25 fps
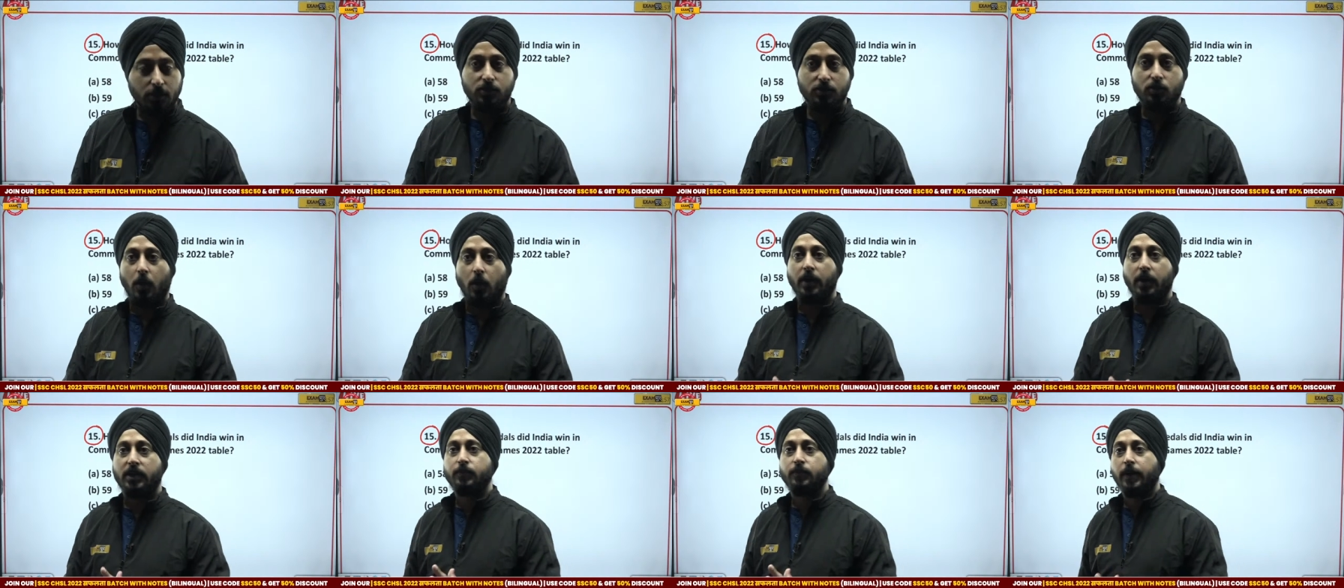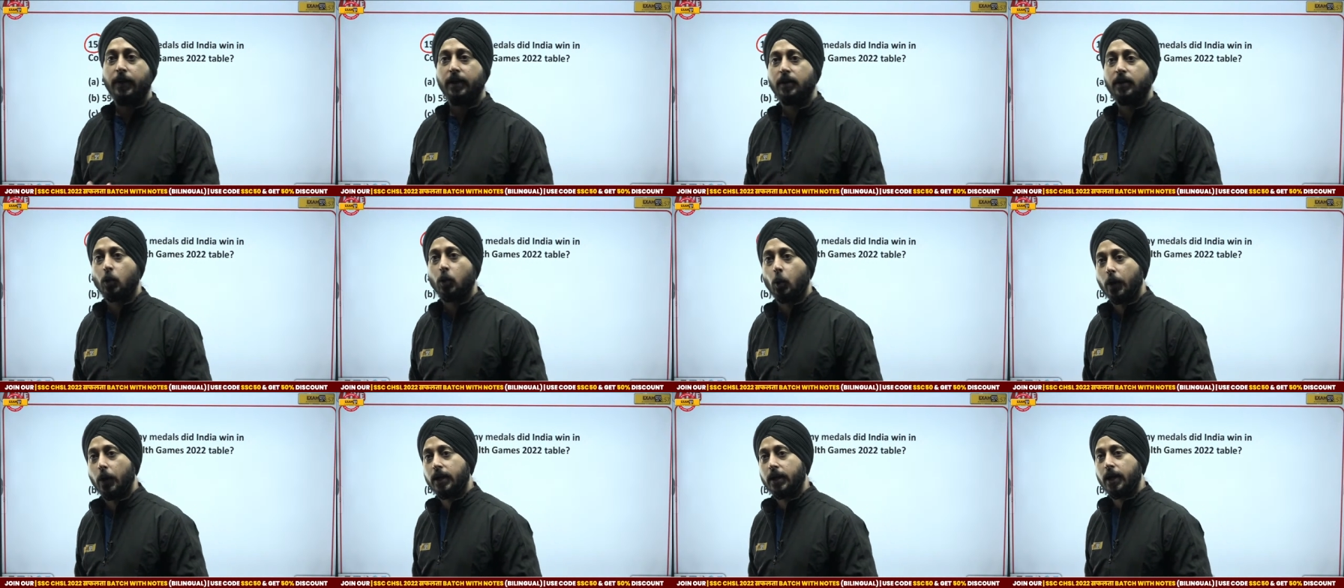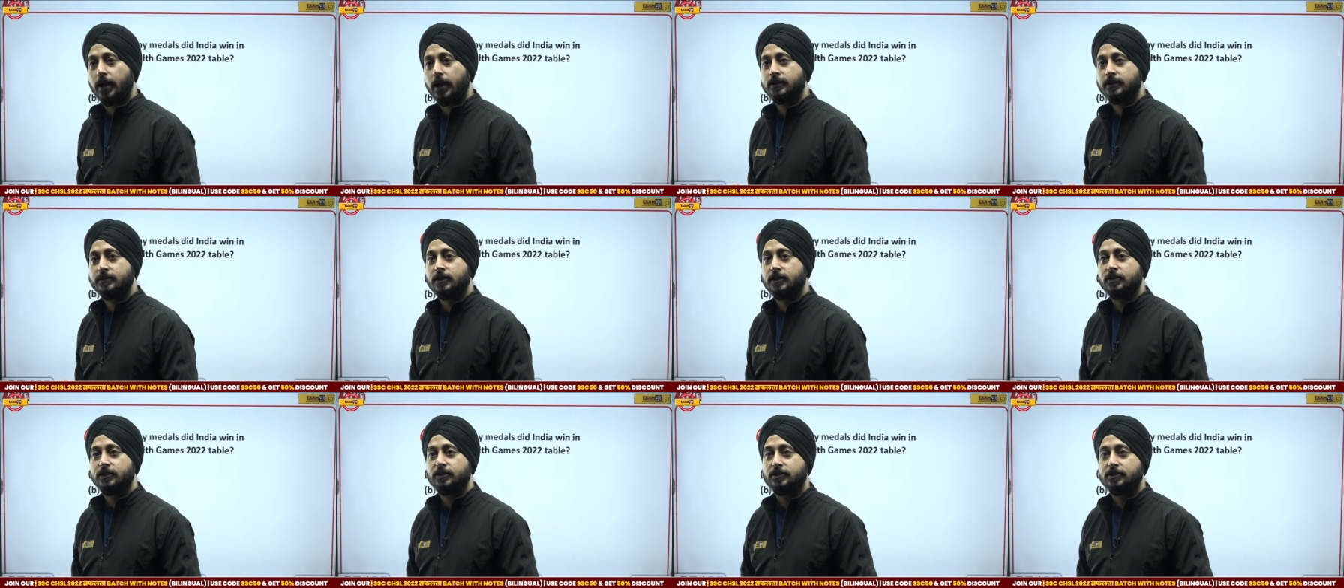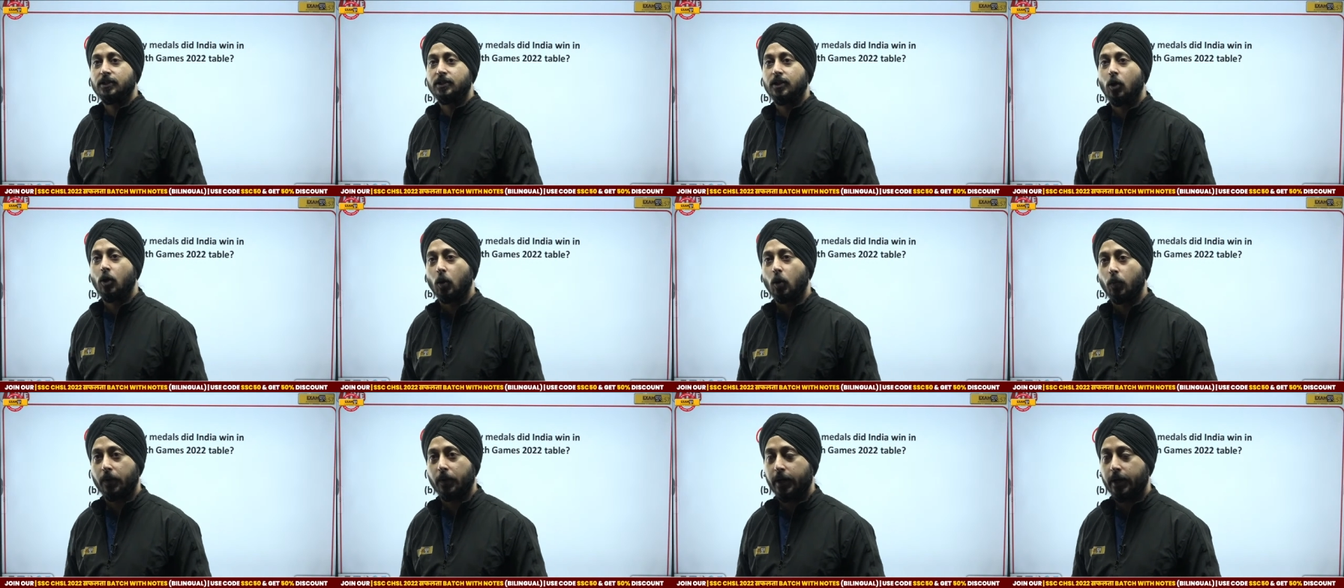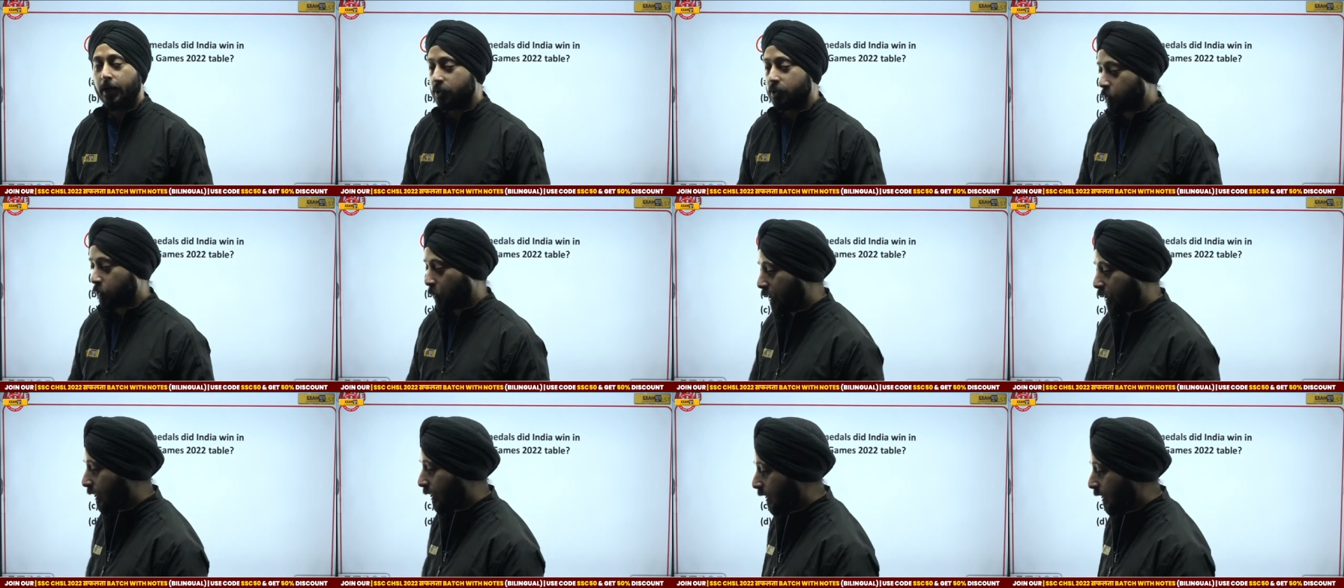So expect quick answers. Lok Prakash, quick